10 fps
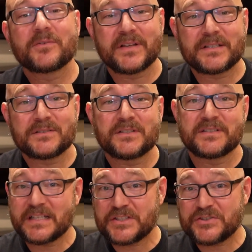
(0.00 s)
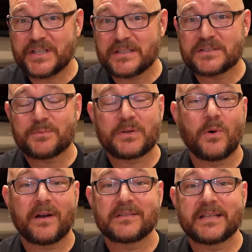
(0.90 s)
signal to 6 channels
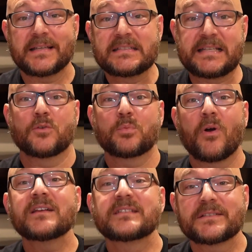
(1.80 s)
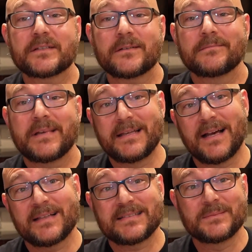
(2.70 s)
requires a sound processor, and
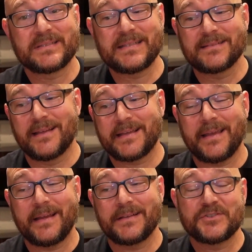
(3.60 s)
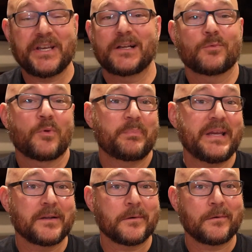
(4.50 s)
not simply like a channel
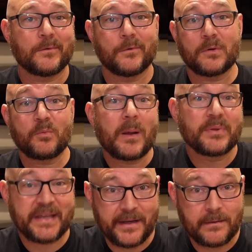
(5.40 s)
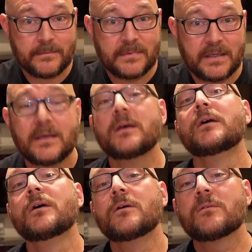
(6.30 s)
repeater or a replicator.
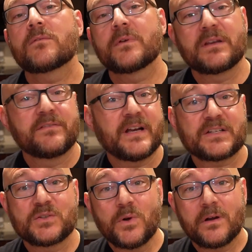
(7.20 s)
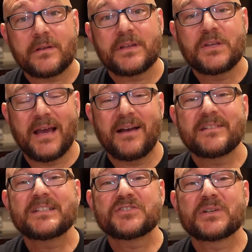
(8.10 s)
For the effect to work, you have
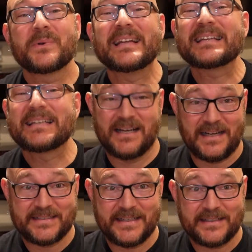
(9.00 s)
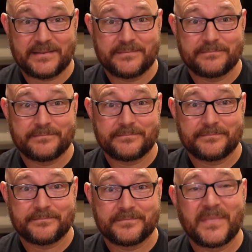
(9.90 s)
to generate content.
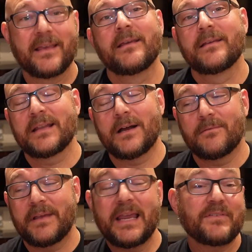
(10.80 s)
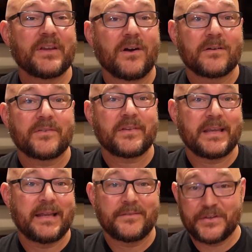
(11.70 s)
Now, AVRs
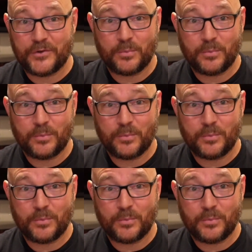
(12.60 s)
and digital